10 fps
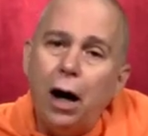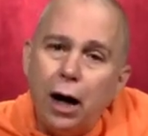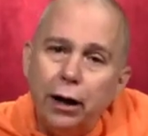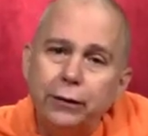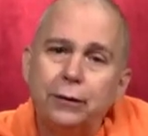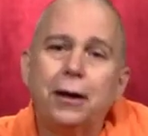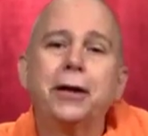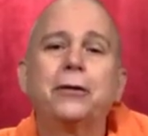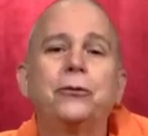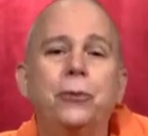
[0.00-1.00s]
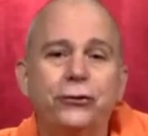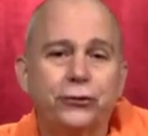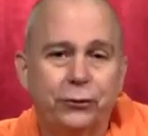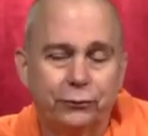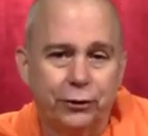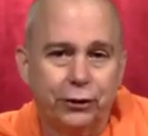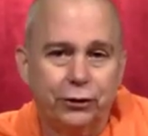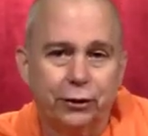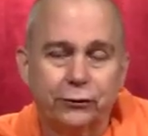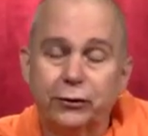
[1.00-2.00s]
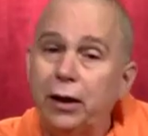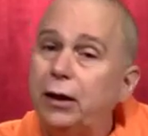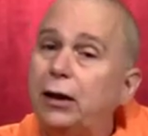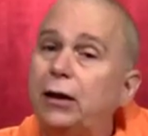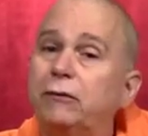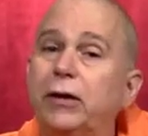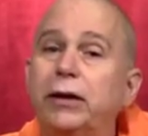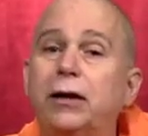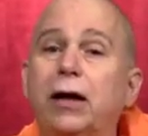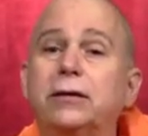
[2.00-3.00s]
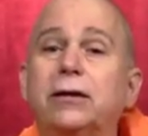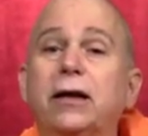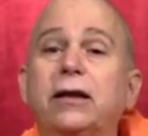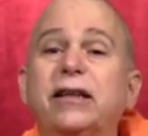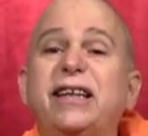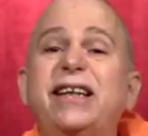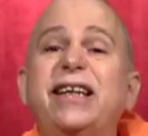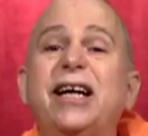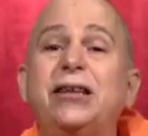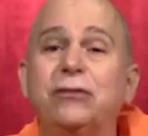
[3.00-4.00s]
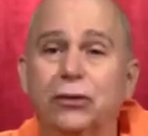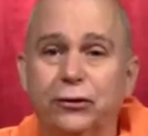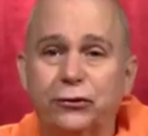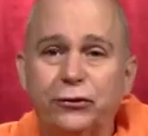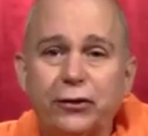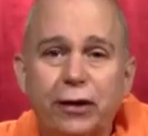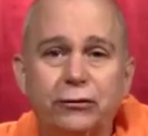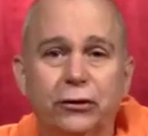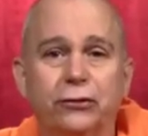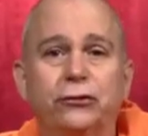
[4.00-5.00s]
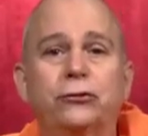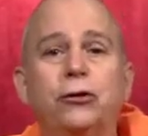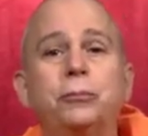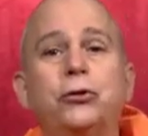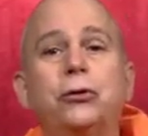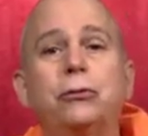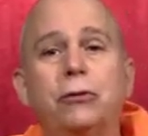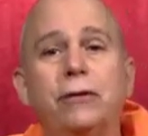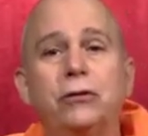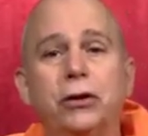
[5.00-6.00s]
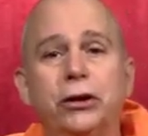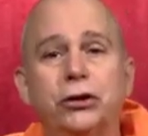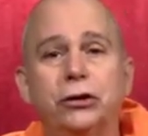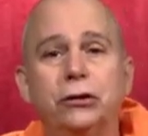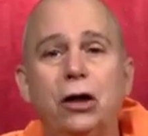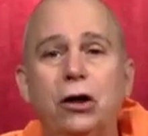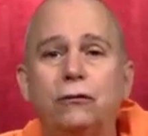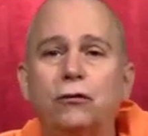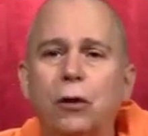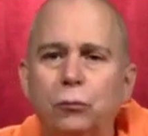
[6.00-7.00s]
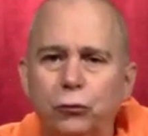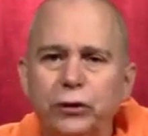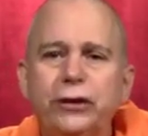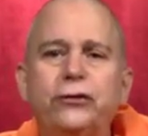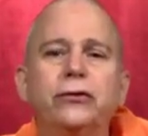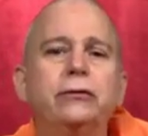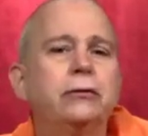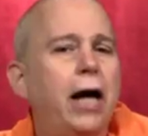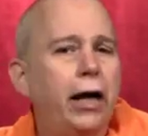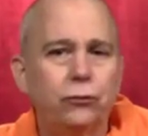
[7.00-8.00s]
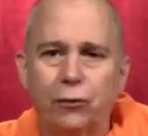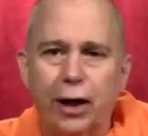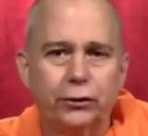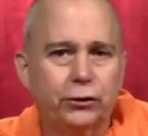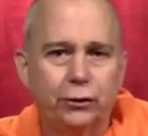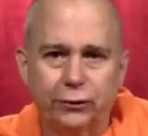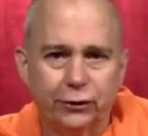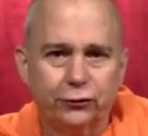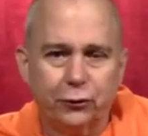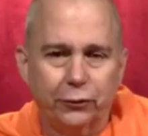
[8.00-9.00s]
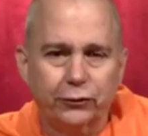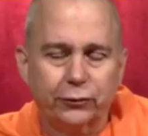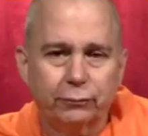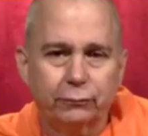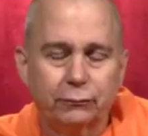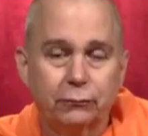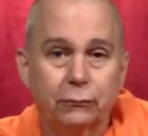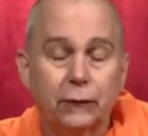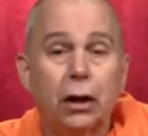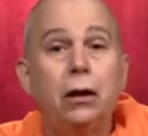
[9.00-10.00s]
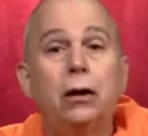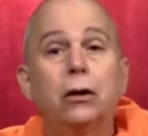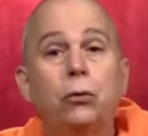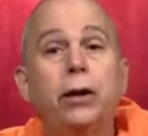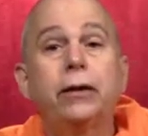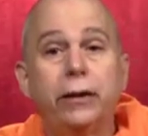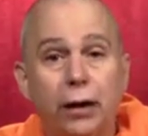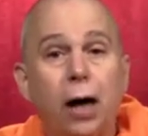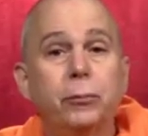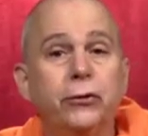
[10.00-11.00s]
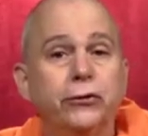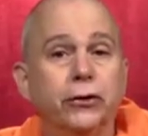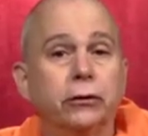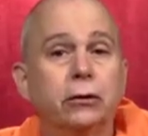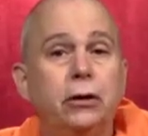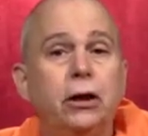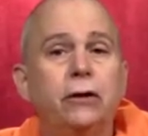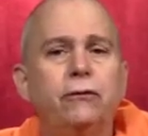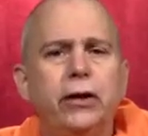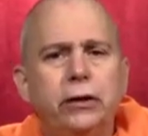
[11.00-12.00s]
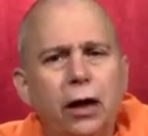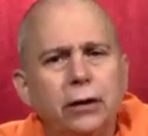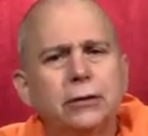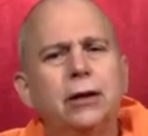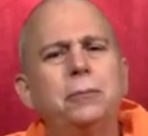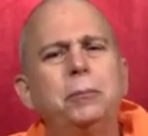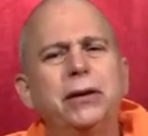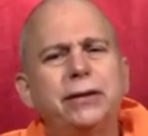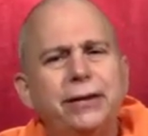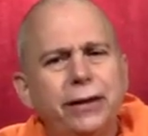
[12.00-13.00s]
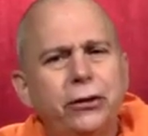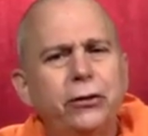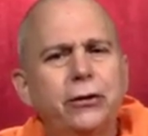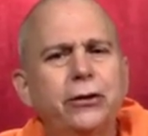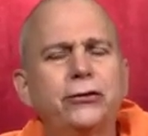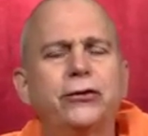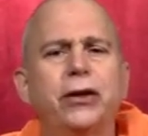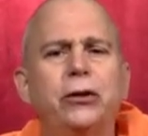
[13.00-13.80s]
Unlike the Western religions, Vedanta never severs scriptural revelation from reason and rational discourse. Quite the opposite, Vedanta meticulously